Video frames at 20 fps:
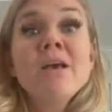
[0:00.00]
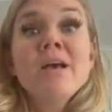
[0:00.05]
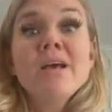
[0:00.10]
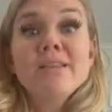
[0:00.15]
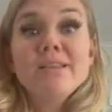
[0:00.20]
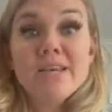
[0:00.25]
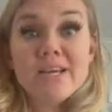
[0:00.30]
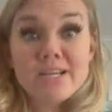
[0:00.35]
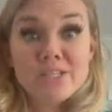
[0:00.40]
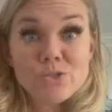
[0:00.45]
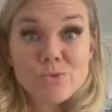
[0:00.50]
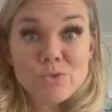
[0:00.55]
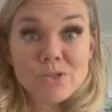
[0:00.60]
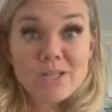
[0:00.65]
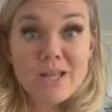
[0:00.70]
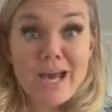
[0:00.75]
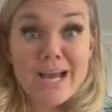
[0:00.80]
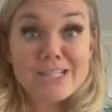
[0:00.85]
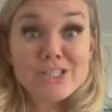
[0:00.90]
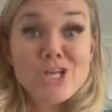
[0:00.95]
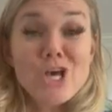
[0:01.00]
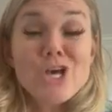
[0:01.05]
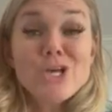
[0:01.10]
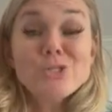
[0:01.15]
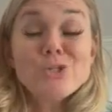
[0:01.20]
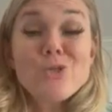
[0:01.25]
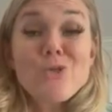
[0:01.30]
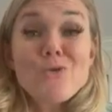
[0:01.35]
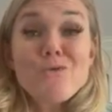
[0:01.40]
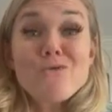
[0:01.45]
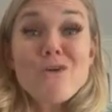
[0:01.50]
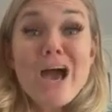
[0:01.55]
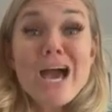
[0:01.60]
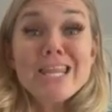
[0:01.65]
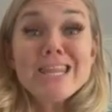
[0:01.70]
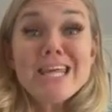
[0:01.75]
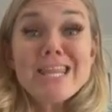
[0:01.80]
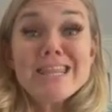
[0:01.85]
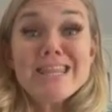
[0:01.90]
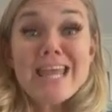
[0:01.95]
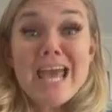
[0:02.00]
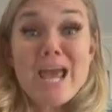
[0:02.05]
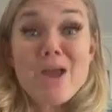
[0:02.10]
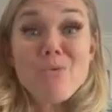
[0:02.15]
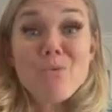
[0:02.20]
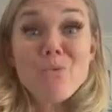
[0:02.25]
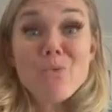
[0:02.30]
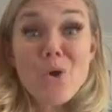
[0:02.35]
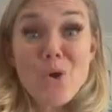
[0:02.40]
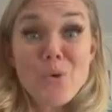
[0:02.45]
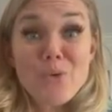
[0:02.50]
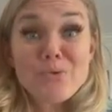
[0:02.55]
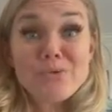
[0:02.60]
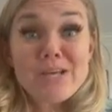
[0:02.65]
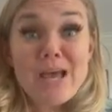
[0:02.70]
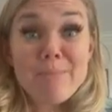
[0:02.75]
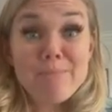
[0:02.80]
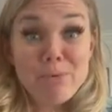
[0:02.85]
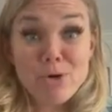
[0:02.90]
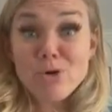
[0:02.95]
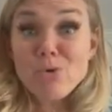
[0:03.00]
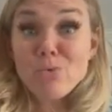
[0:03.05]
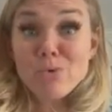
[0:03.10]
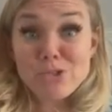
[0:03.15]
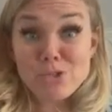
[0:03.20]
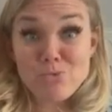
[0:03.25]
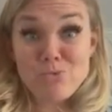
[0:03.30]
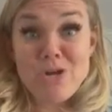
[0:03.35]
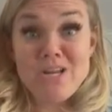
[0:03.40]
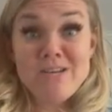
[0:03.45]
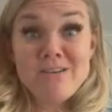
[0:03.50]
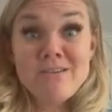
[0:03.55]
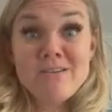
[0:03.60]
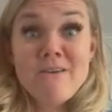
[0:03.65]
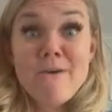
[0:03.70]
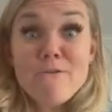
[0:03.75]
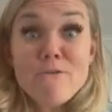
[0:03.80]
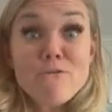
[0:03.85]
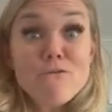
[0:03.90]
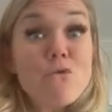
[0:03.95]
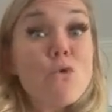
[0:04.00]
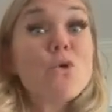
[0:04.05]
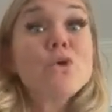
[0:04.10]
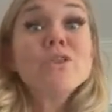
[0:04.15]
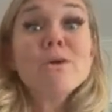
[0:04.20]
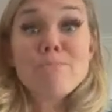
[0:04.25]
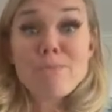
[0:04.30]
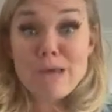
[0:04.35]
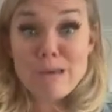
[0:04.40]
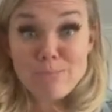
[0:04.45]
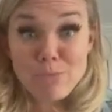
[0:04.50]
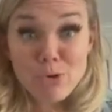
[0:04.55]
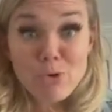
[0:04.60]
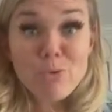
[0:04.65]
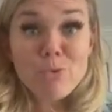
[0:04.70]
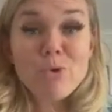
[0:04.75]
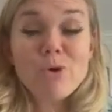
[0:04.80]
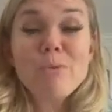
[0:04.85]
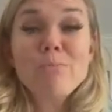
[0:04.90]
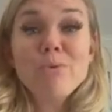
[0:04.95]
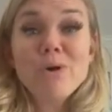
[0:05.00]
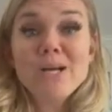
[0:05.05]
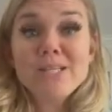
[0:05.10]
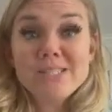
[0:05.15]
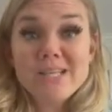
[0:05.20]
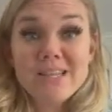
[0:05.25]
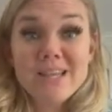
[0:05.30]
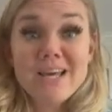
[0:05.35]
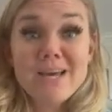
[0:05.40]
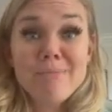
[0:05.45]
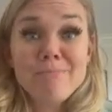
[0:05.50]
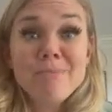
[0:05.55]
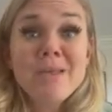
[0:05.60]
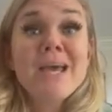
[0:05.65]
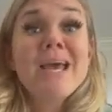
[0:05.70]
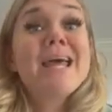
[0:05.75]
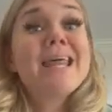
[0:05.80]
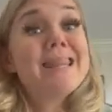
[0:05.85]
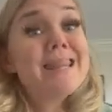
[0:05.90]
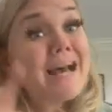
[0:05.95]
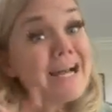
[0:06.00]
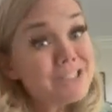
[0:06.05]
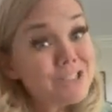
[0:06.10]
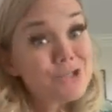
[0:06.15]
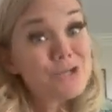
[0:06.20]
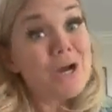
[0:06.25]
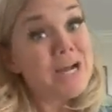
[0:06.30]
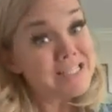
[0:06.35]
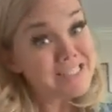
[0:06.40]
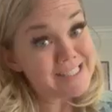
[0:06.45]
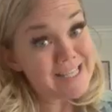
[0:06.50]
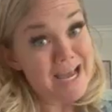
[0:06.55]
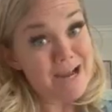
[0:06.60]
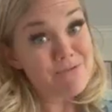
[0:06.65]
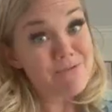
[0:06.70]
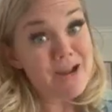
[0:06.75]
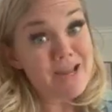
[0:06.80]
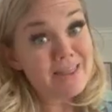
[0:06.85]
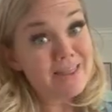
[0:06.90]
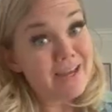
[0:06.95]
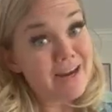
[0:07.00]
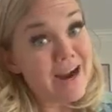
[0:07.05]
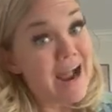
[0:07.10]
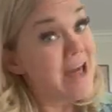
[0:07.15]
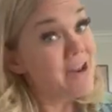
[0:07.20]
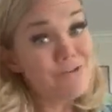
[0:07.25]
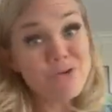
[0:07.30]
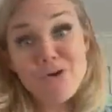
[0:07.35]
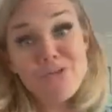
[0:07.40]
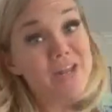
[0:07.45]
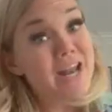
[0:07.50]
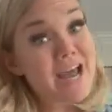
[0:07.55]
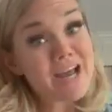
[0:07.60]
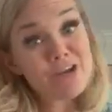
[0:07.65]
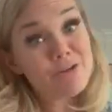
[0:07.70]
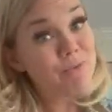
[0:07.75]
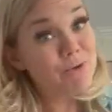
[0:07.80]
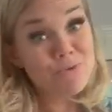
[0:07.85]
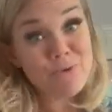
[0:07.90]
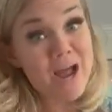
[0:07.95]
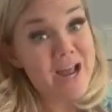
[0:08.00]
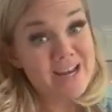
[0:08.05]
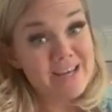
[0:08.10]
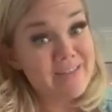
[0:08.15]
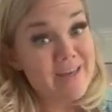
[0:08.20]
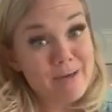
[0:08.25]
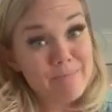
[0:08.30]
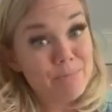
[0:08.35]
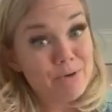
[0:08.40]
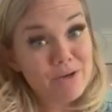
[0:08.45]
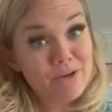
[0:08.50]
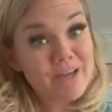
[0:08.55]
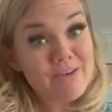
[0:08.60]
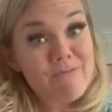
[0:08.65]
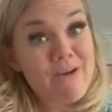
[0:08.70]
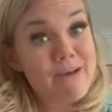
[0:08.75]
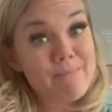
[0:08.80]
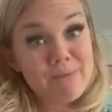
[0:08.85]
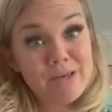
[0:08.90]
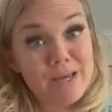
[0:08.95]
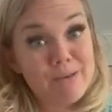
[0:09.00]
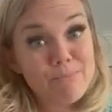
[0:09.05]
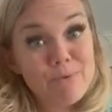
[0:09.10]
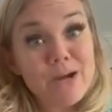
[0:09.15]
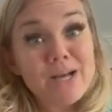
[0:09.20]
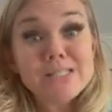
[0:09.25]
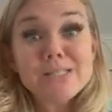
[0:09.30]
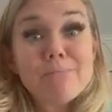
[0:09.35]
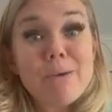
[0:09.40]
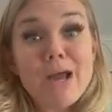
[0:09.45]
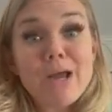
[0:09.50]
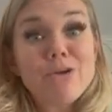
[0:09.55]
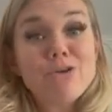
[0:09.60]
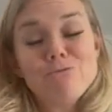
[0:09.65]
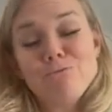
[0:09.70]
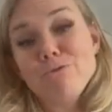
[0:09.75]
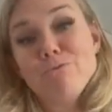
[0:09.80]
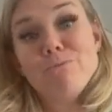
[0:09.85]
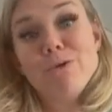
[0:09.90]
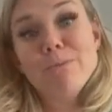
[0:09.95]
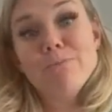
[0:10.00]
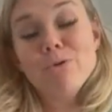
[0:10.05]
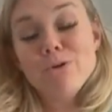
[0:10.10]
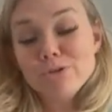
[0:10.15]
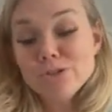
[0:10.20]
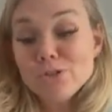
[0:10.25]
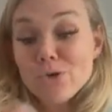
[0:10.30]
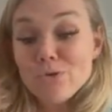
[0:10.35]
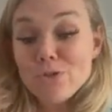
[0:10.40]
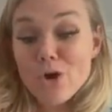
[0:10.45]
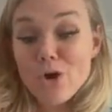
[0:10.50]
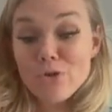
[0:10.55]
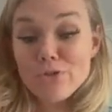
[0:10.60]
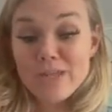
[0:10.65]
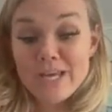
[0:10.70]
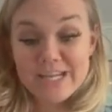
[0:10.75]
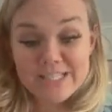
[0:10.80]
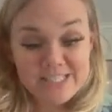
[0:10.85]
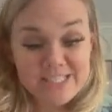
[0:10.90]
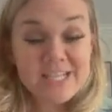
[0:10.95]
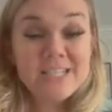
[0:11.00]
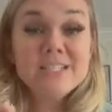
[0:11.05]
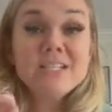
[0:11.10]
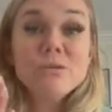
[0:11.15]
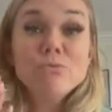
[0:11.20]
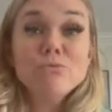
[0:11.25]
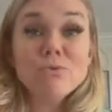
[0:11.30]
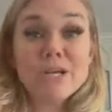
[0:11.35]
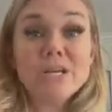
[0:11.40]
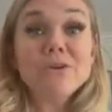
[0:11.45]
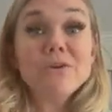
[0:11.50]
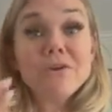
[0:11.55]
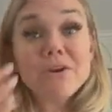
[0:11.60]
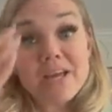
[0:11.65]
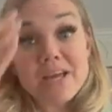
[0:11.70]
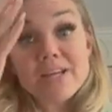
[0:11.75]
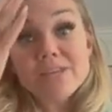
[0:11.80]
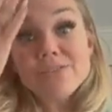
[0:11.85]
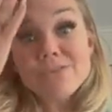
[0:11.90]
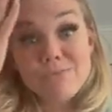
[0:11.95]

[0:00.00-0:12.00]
the Israelites. So the fact that a book was written for the people who were oppressing them, that's Christ-like right there. I don't know that I could be writing that book if I'm being oppressed by a group of people. So the intended reader is the